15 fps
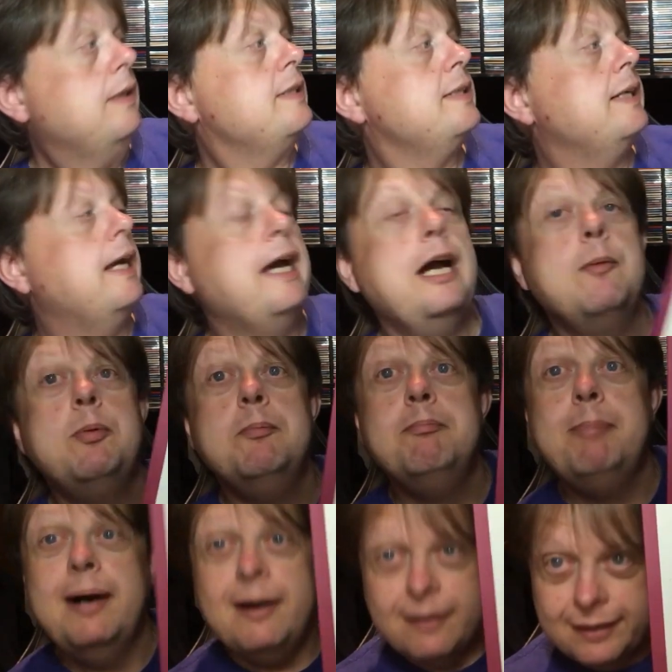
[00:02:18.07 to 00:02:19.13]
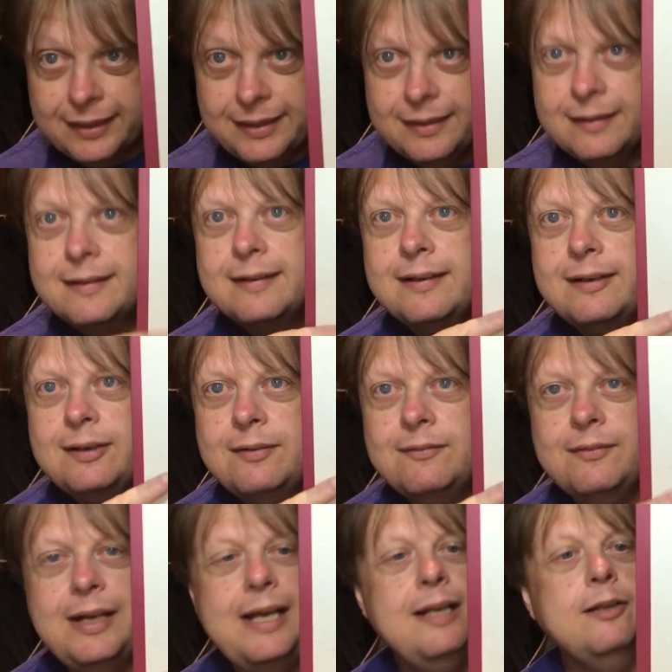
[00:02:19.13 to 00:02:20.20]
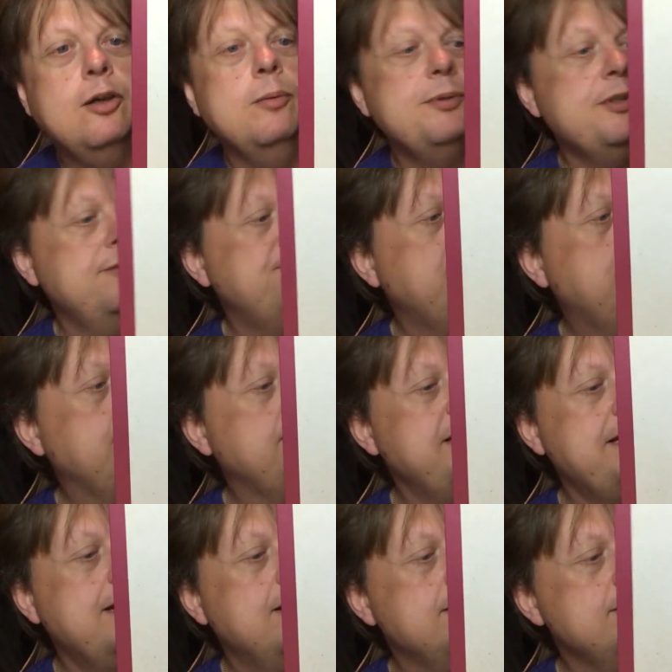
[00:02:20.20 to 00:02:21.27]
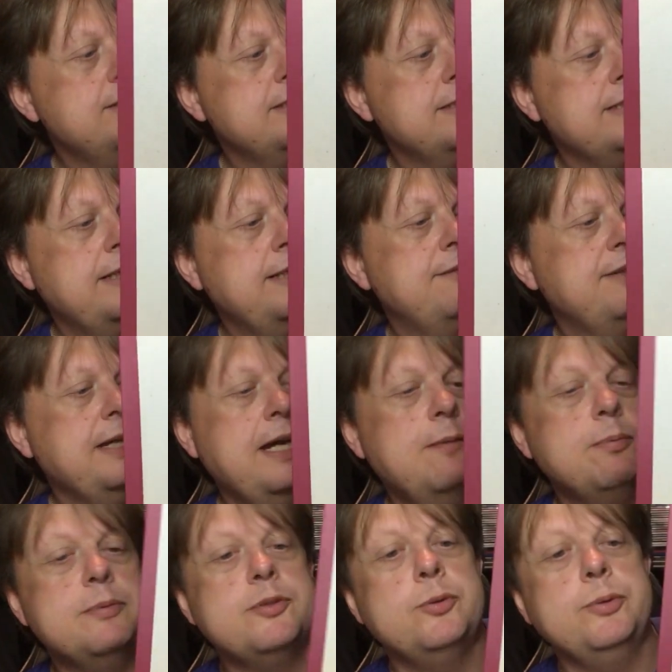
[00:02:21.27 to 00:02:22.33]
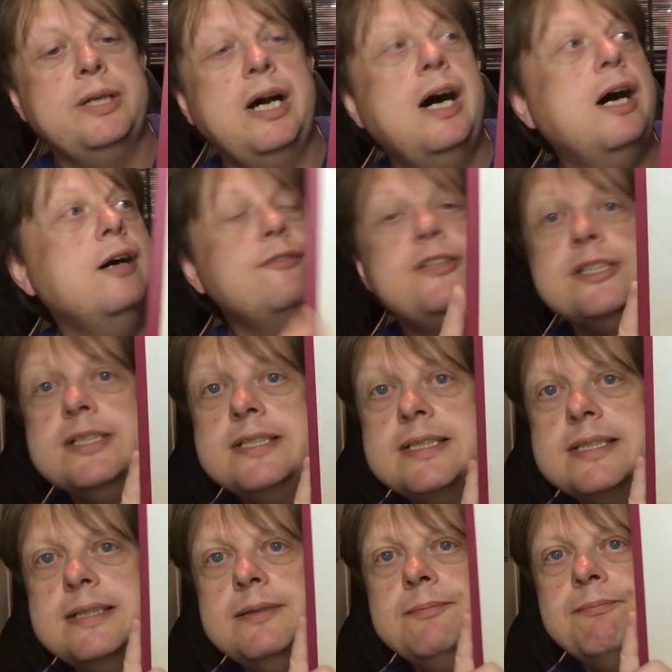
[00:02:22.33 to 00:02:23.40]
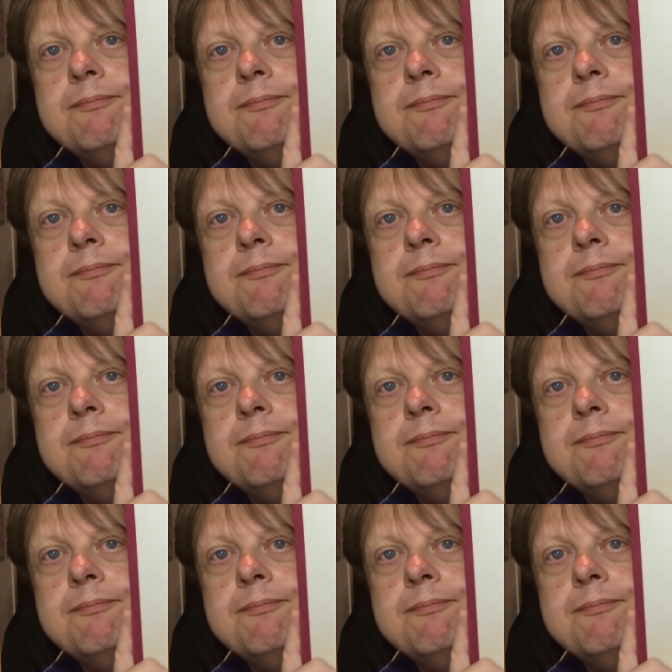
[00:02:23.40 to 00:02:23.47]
It's an album by The Helicopter of the Holy Ghost, and the album's called Afters.